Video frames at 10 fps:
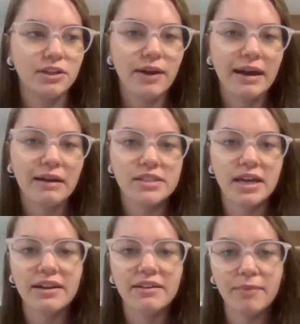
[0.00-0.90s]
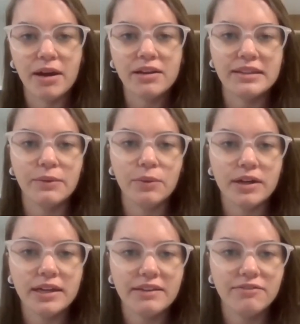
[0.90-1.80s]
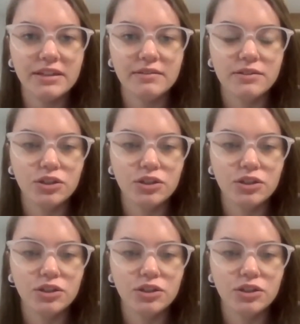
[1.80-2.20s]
outside of modeling work, even